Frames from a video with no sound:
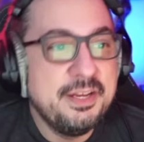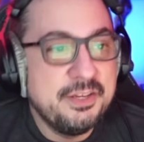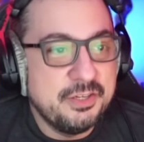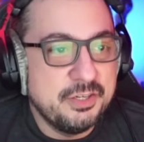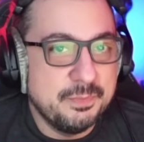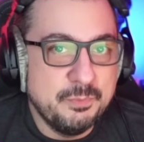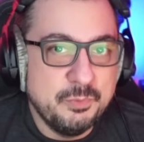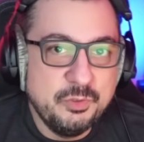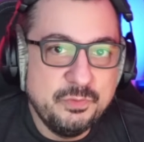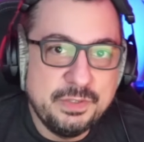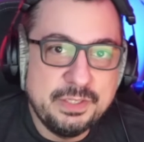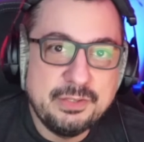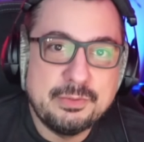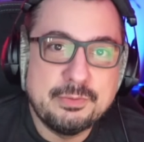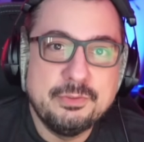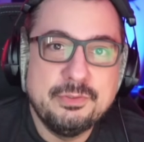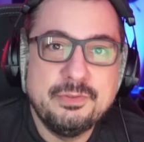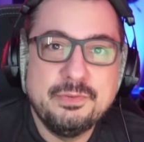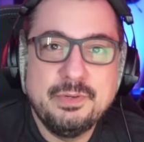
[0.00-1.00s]
You're moving
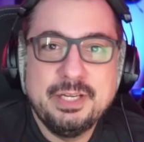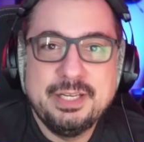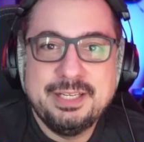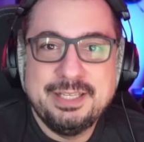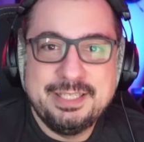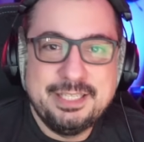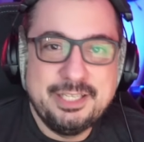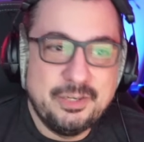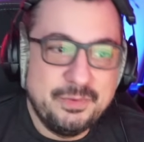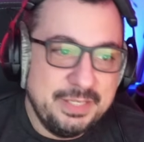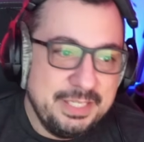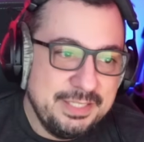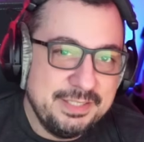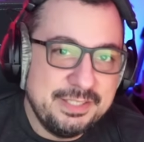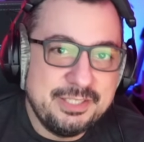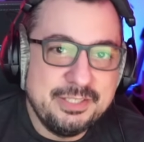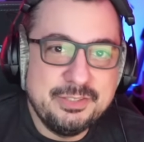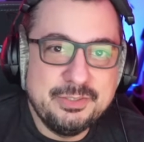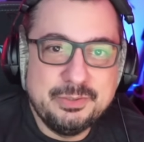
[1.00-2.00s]
through,
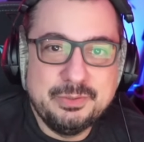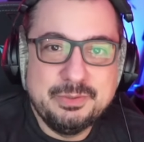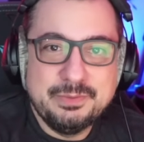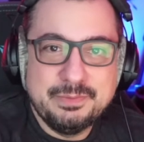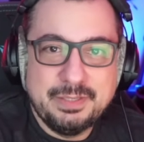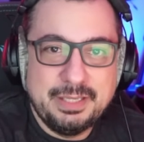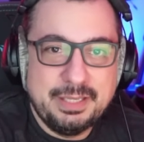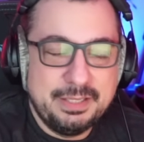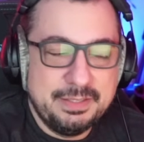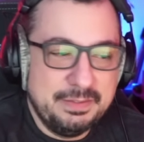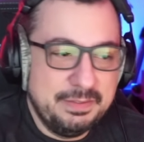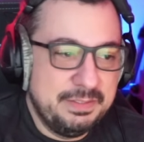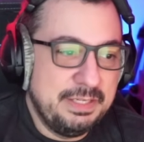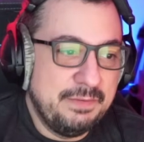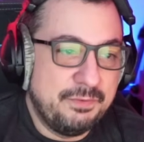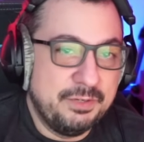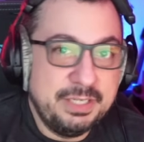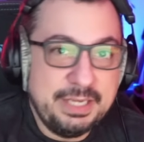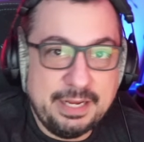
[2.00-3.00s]
into
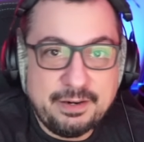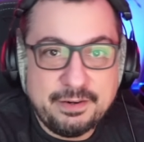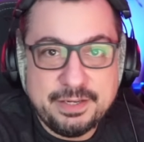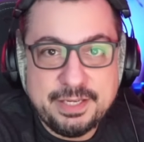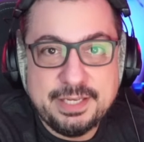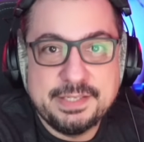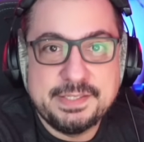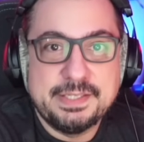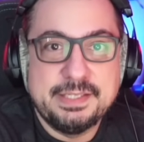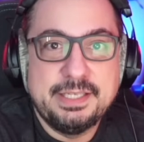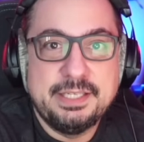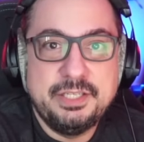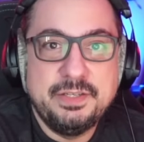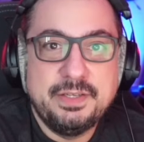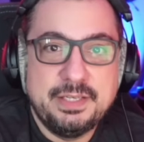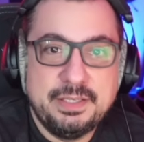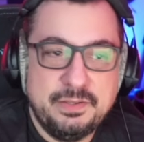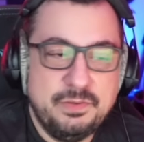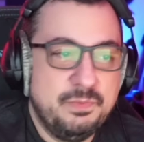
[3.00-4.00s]
different areas, and then
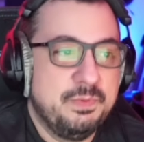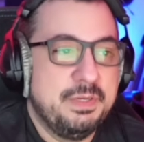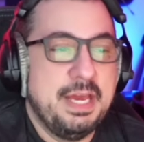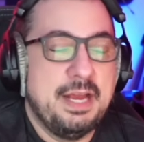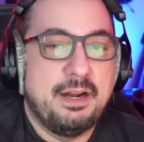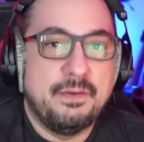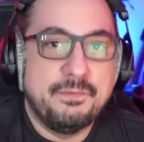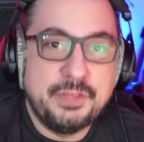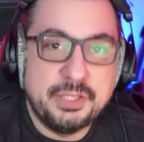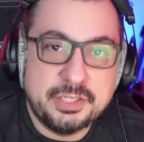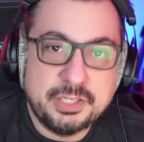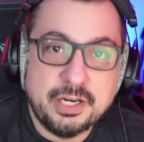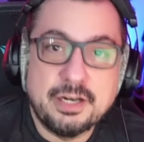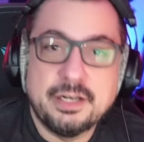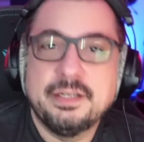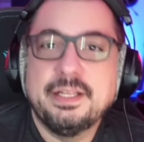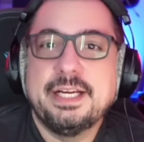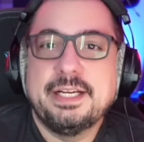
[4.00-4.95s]
you get off the cart.